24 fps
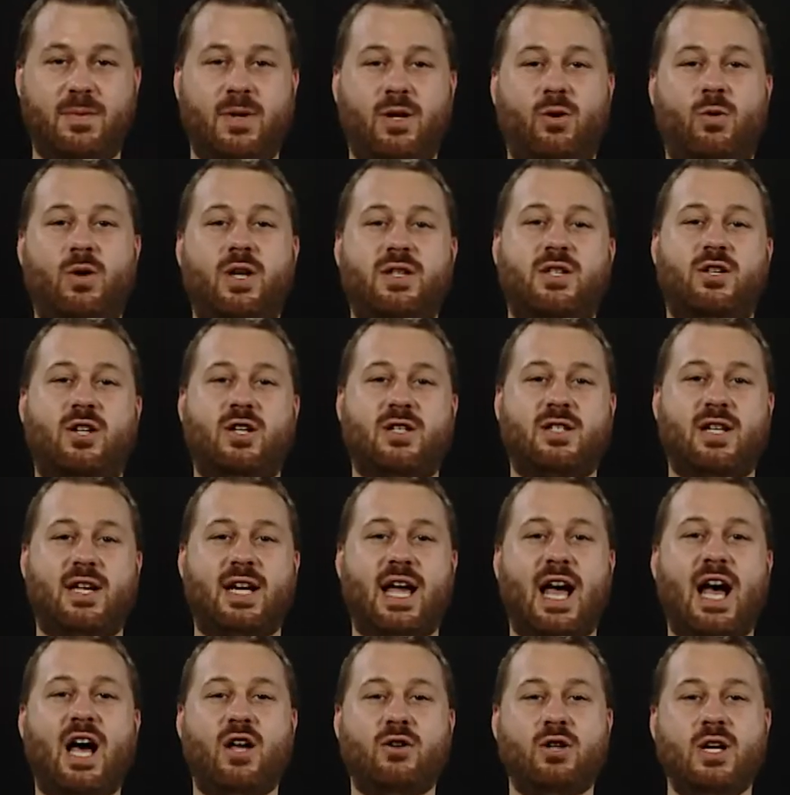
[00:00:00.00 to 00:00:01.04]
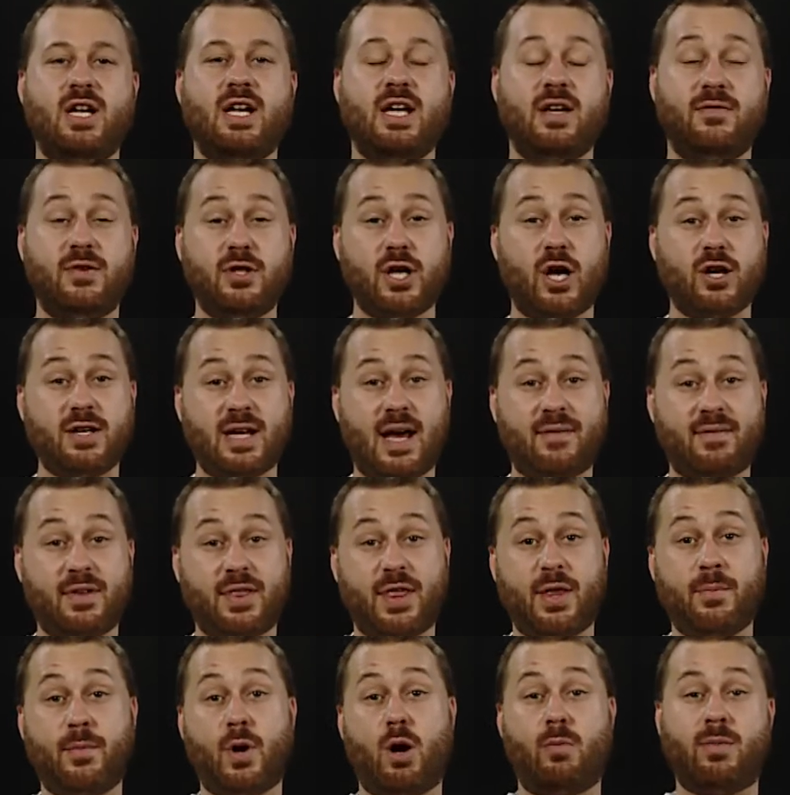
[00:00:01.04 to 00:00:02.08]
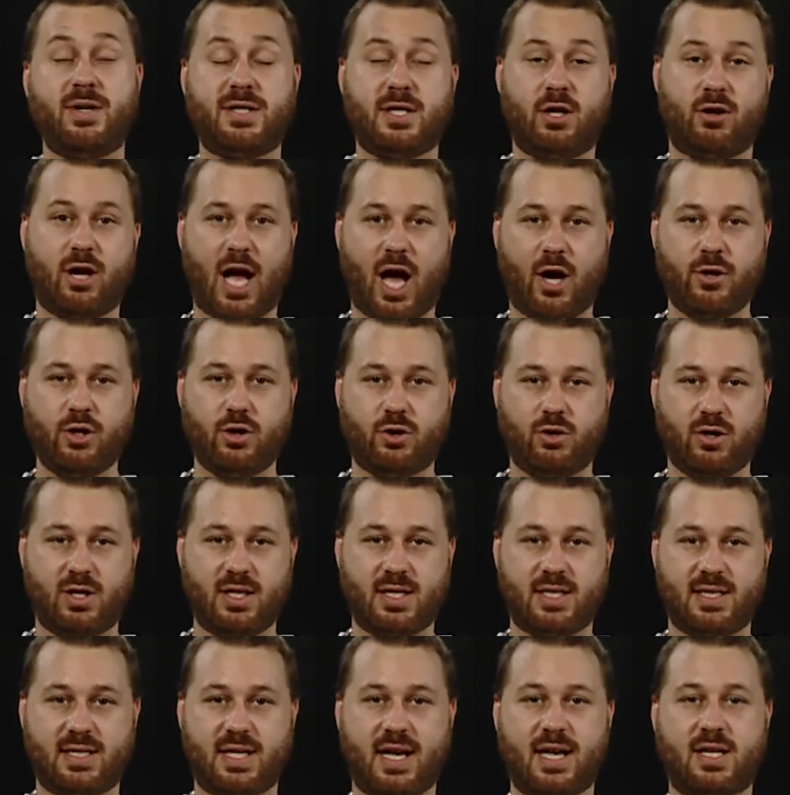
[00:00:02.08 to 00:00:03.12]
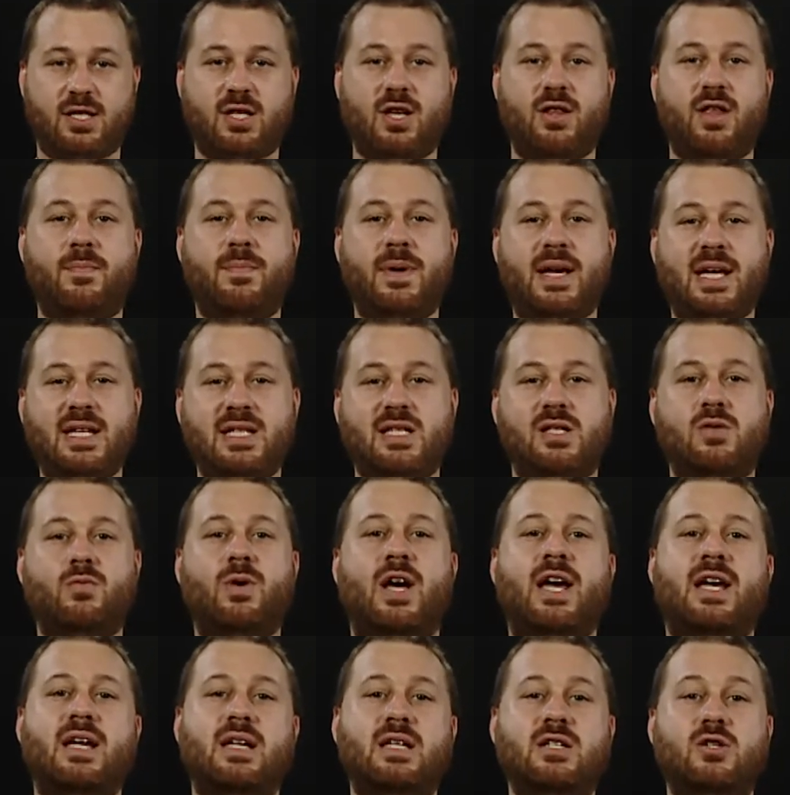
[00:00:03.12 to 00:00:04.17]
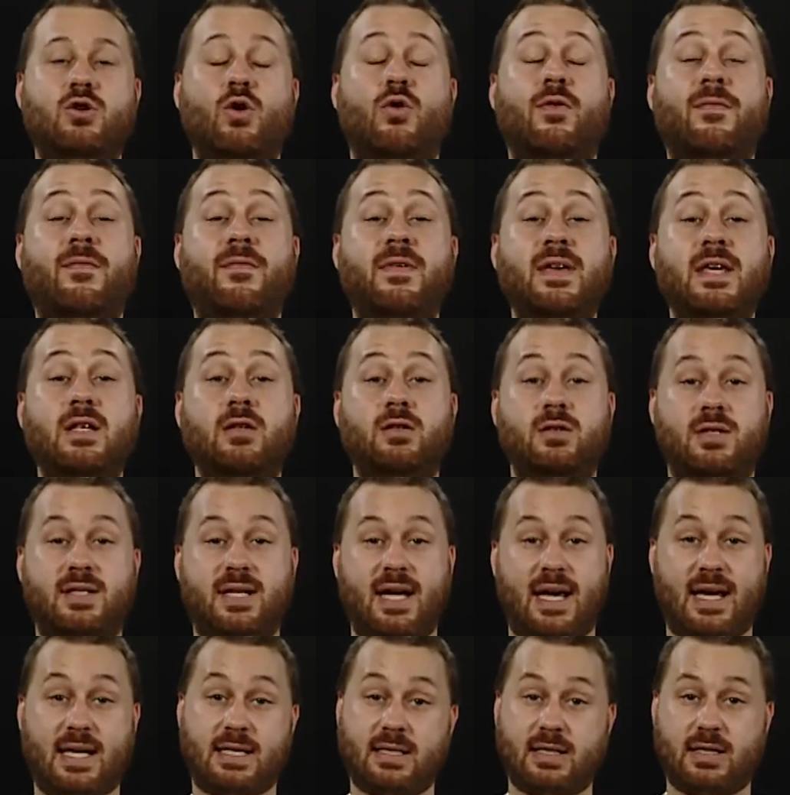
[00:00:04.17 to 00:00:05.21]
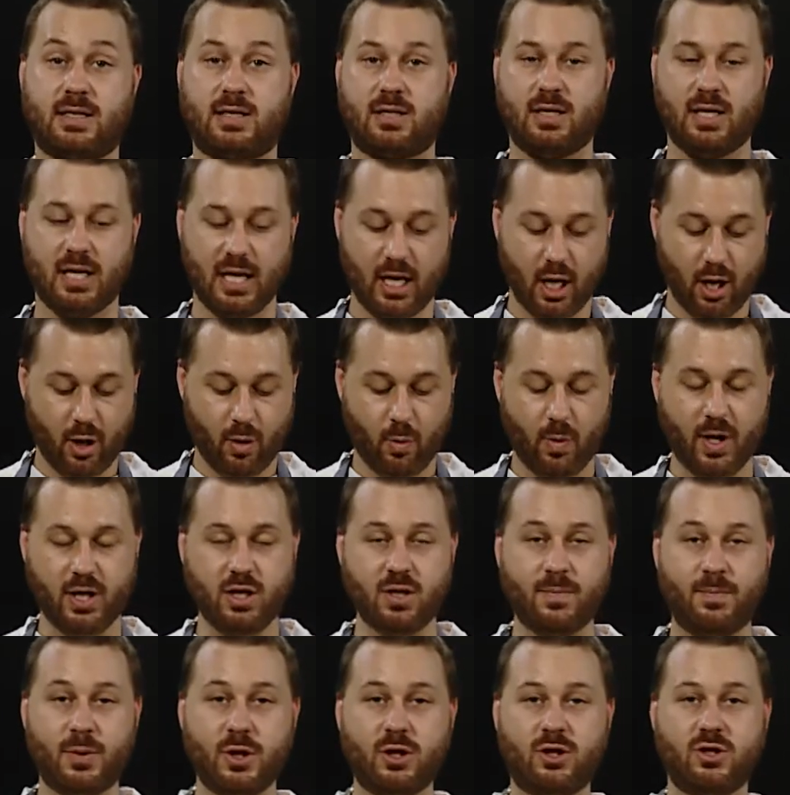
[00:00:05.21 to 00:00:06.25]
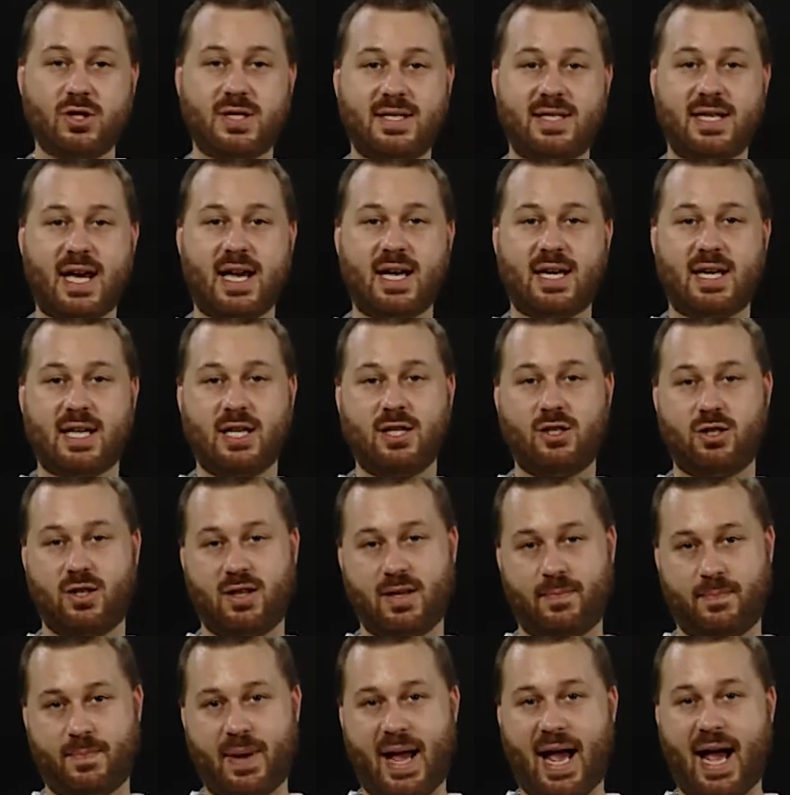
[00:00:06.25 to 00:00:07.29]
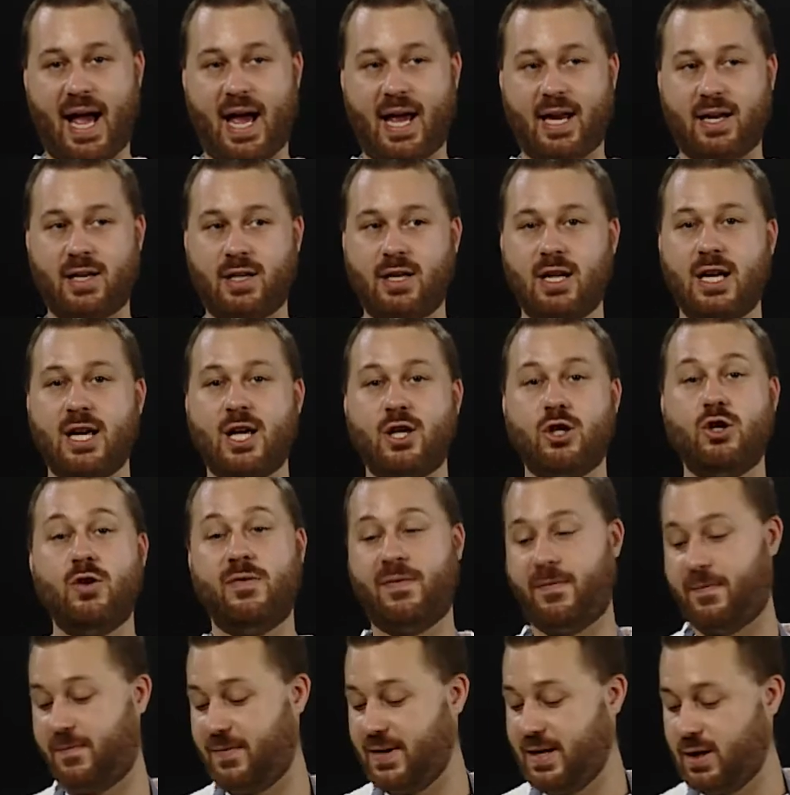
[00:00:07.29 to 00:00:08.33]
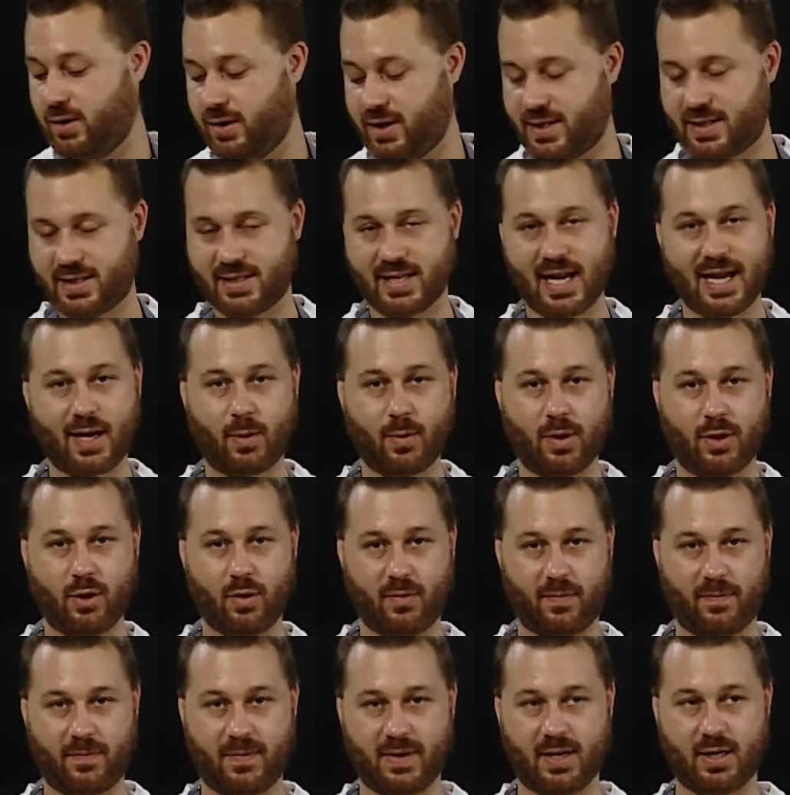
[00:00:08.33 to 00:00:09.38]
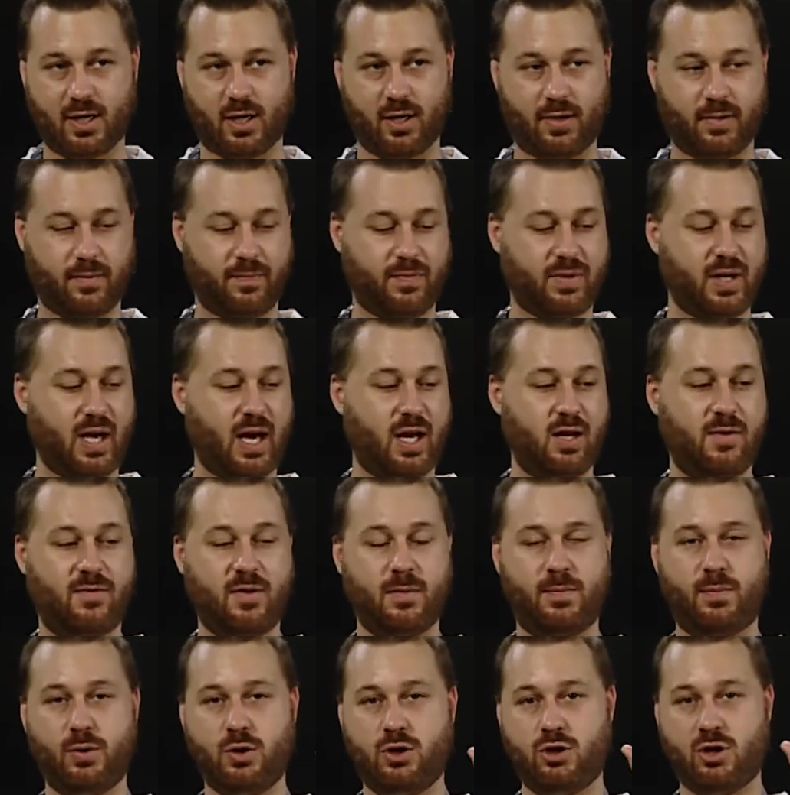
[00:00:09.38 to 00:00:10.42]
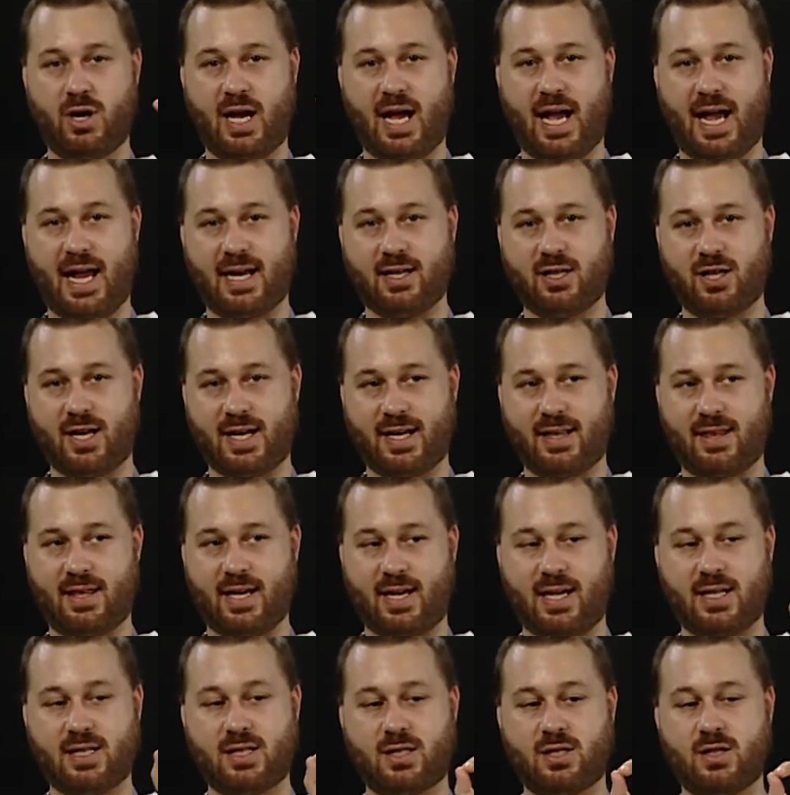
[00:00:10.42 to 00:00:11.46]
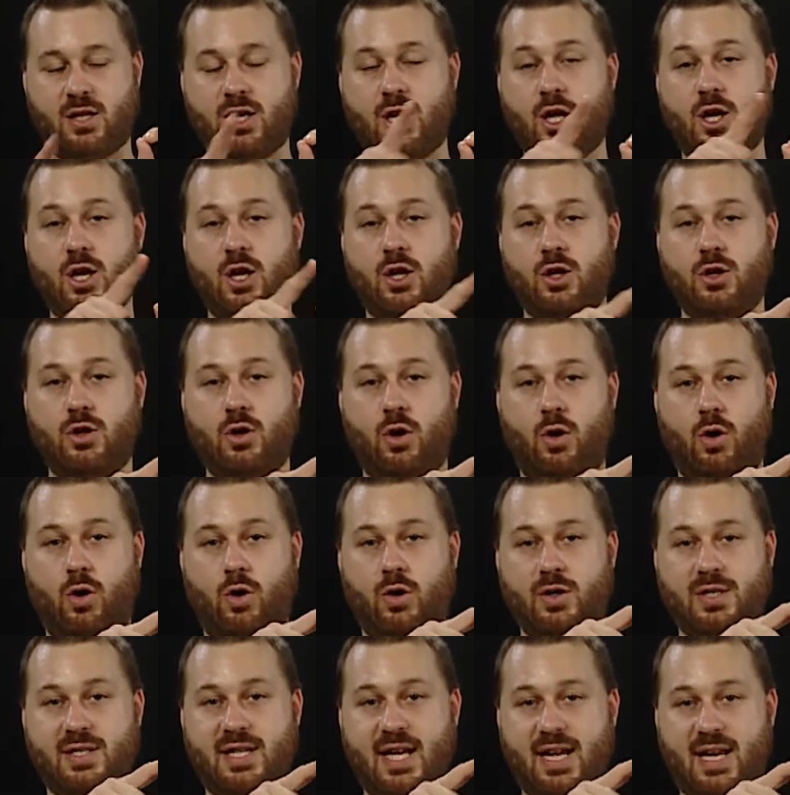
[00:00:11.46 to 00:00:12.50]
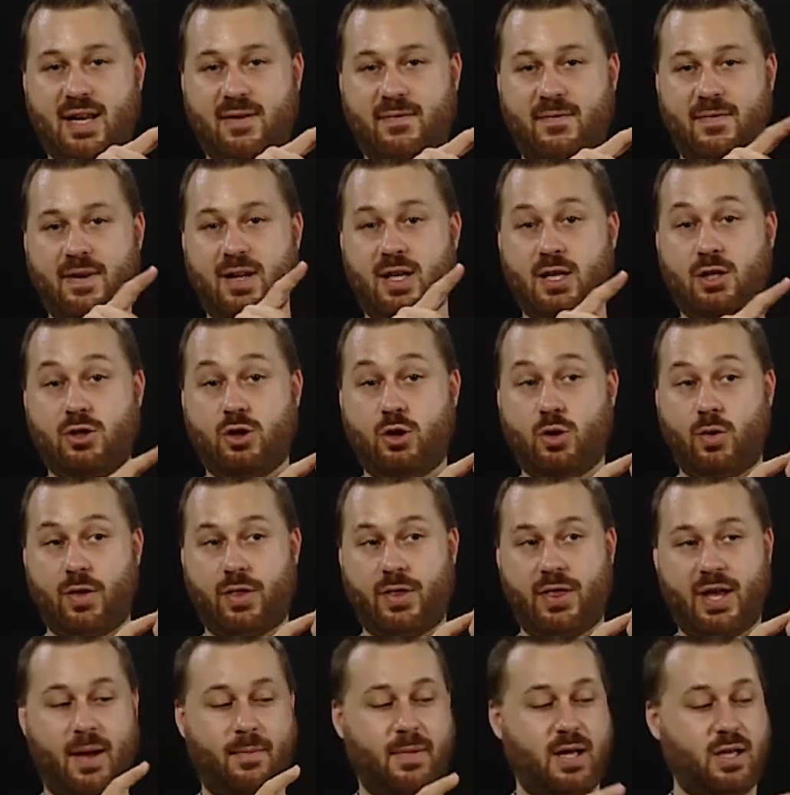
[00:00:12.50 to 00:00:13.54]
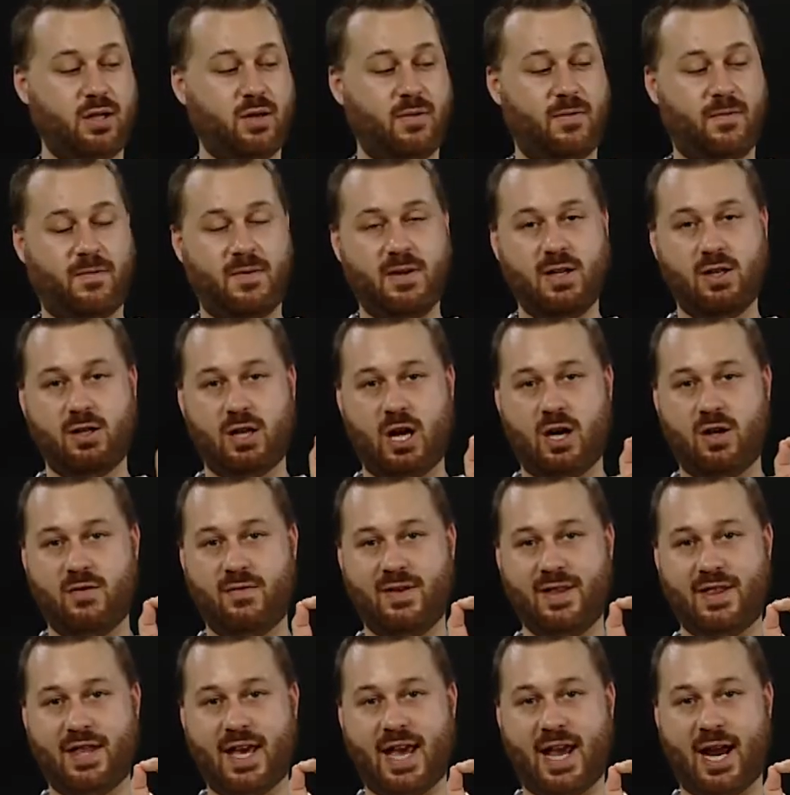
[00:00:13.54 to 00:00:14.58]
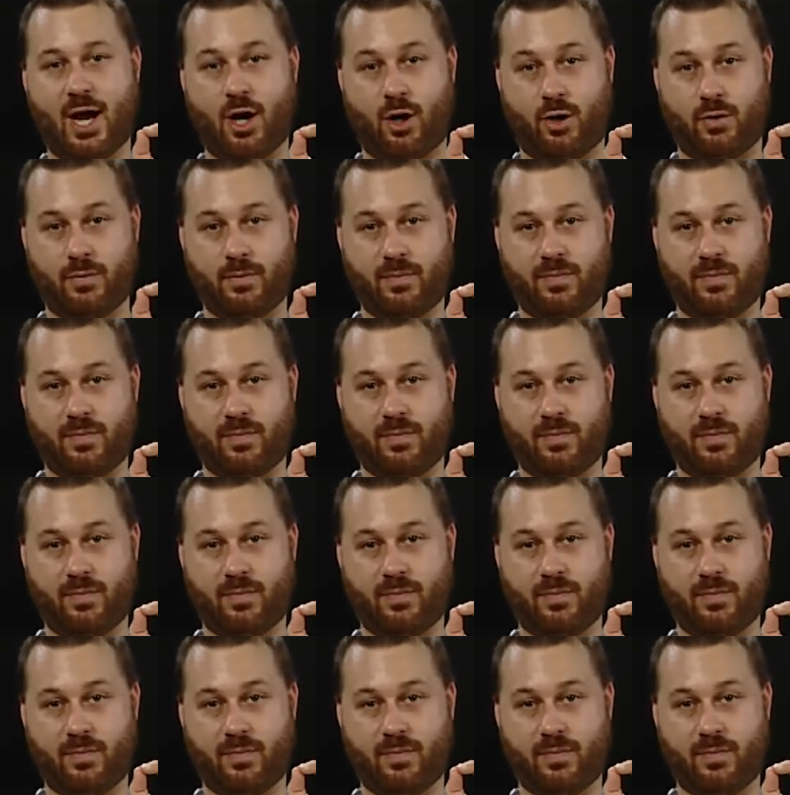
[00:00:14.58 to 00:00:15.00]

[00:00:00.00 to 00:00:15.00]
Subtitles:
always ask, like, if you don't have a thermometer, how do you cook a steak? So the best way is your feel test. When you put your steak into the pan, you feel the steak with your finger. And if you put your hand like this, your second finger to your thumb, and you feel over there,